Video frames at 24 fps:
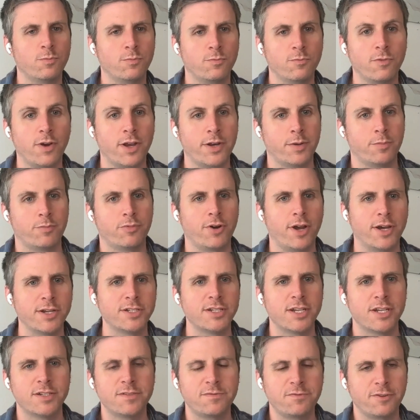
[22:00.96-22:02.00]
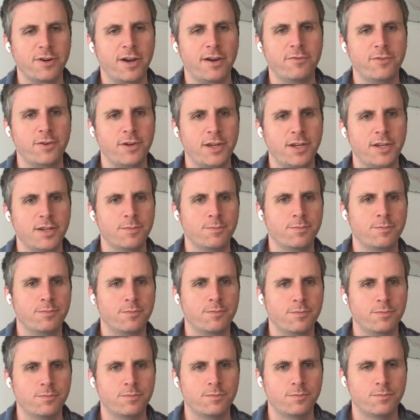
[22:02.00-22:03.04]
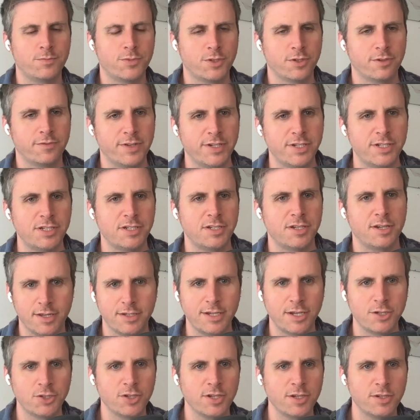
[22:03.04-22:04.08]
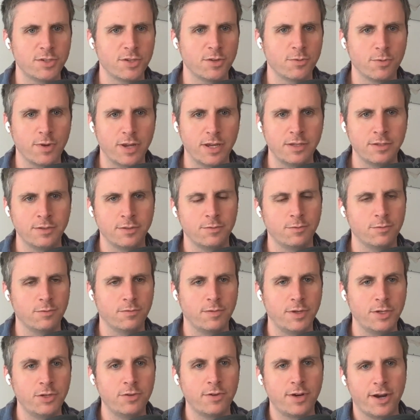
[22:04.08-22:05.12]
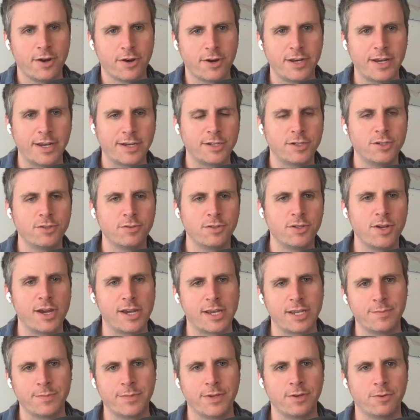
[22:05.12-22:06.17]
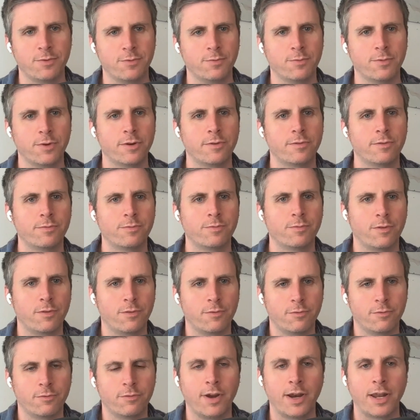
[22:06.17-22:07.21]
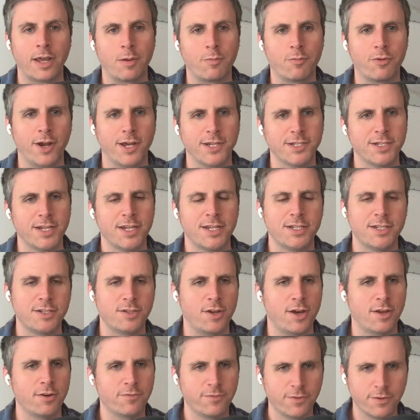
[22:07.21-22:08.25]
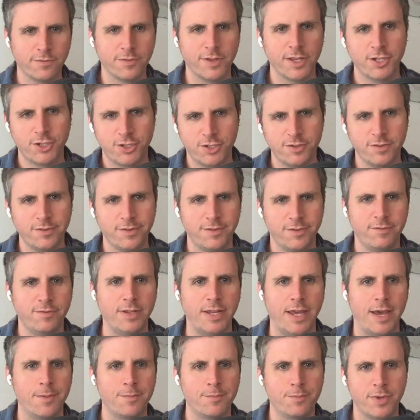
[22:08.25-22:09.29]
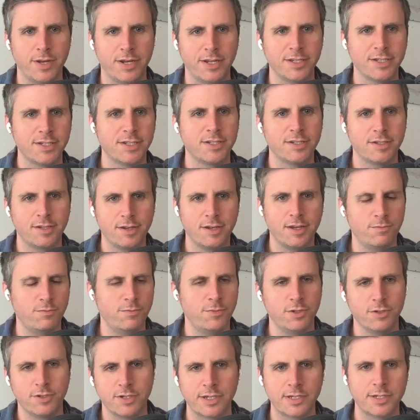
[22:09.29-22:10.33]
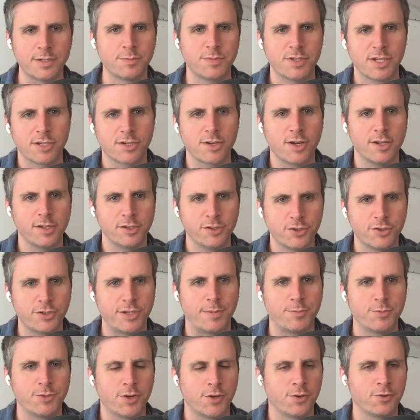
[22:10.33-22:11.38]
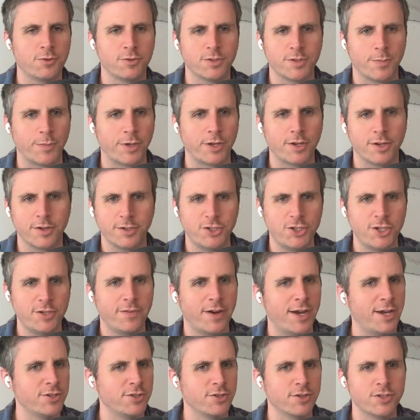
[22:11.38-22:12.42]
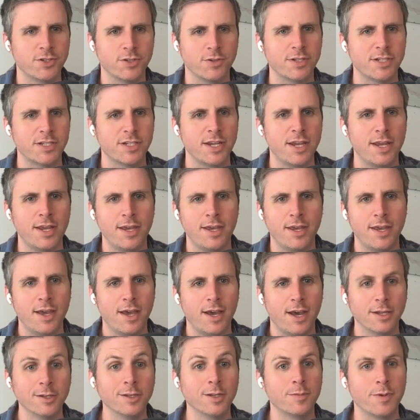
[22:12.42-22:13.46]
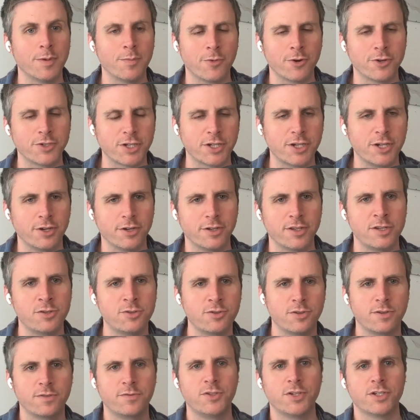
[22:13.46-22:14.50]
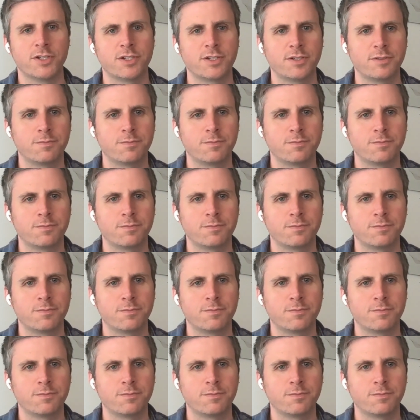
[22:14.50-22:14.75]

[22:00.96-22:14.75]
run a process for every service, essentially. So when you and I are connected to a document, we're running a process, not a full-fledged VM, but it's using some syscall interception through something called gvisor. So it's a little bit more secure than sort of just